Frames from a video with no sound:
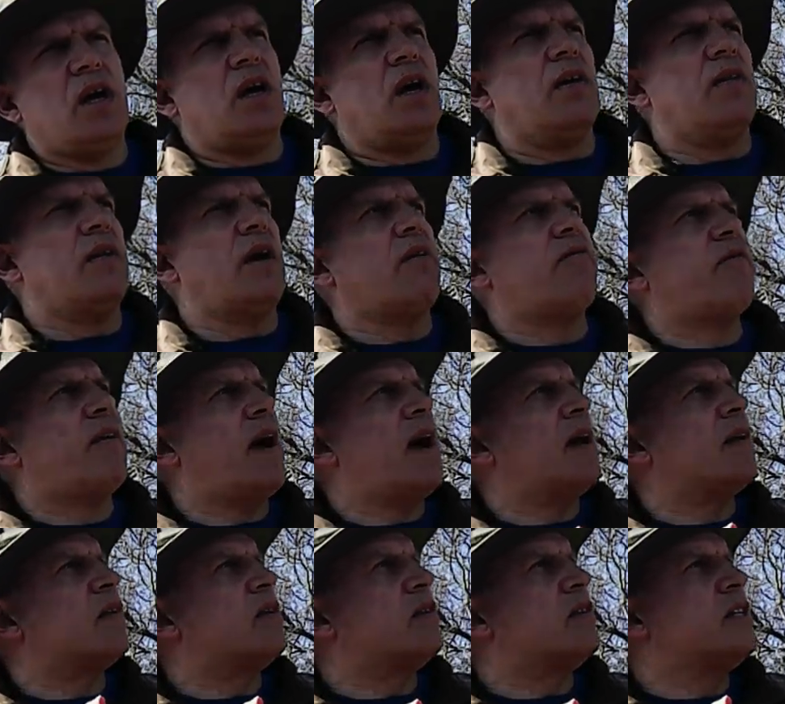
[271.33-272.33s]
And I
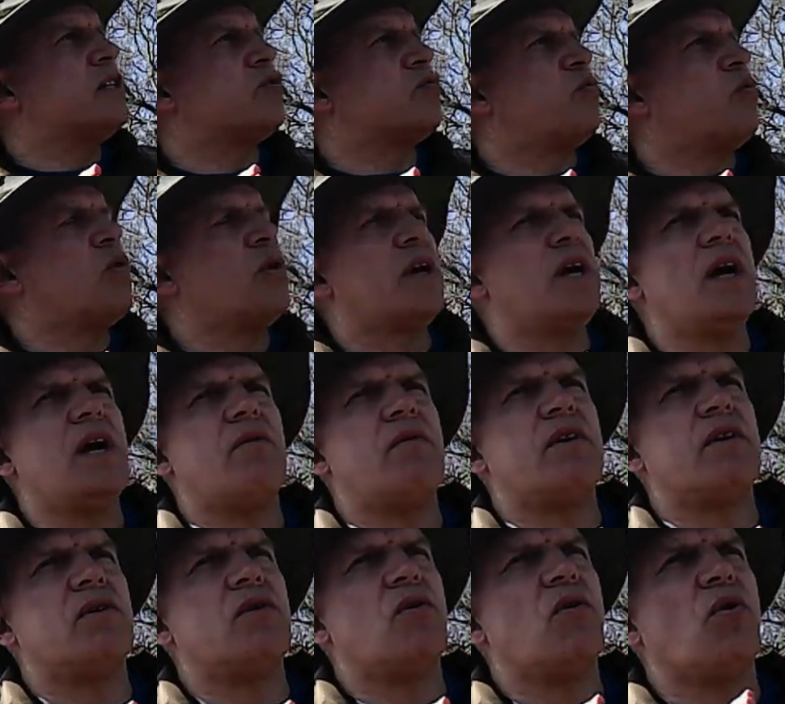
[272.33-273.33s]
found that this wood here
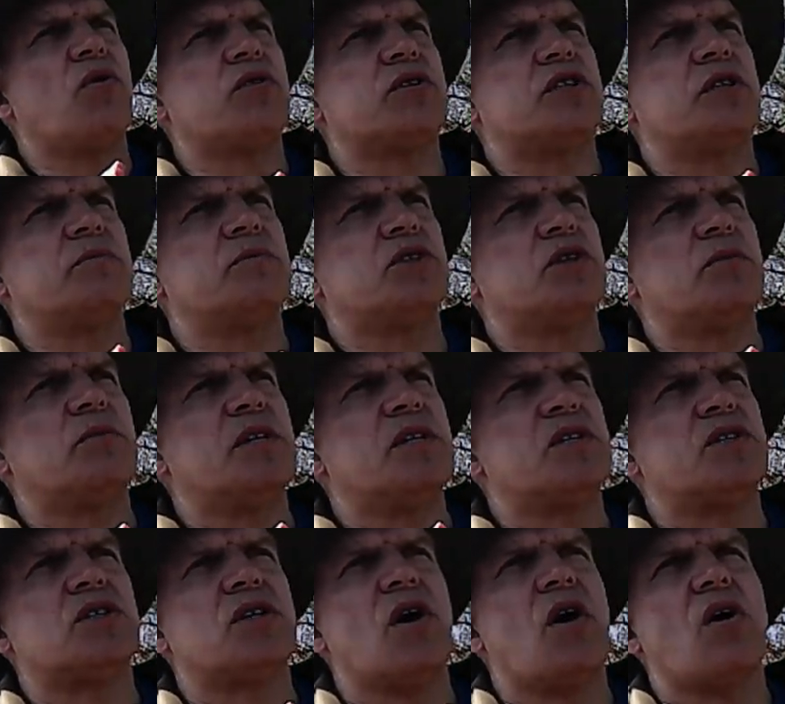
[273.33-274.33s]
in the north seems to be the
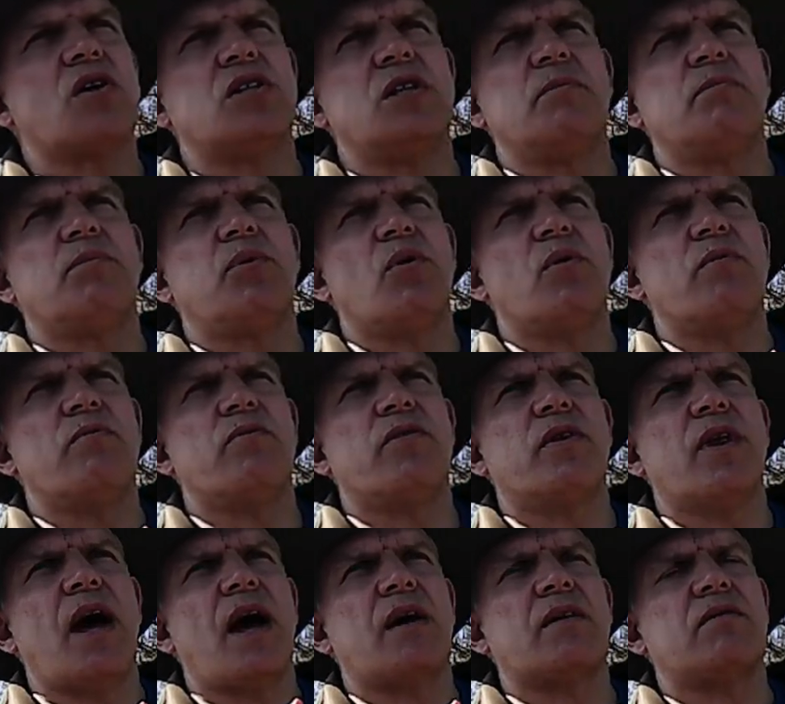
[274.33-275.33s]
starting point for
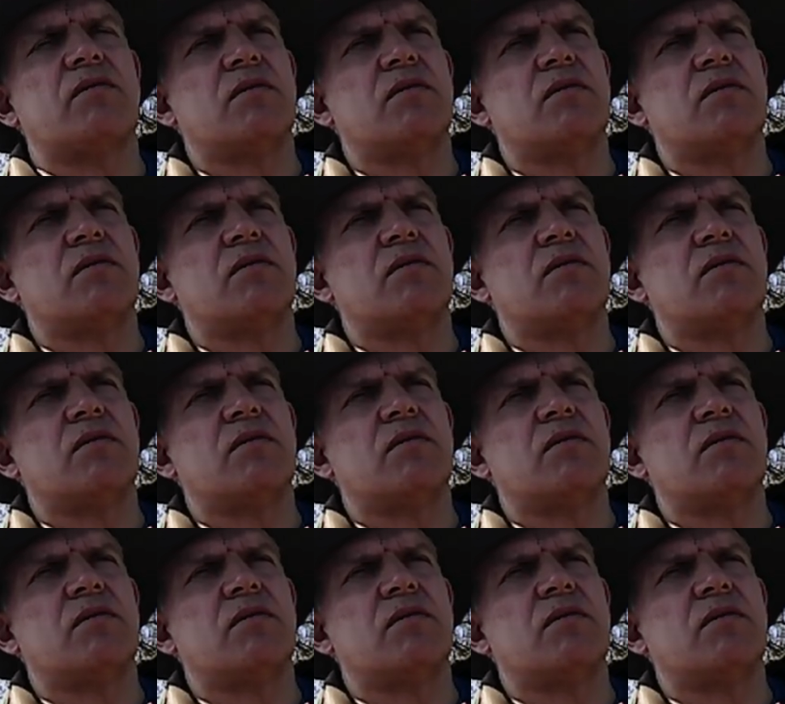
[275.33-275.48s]
that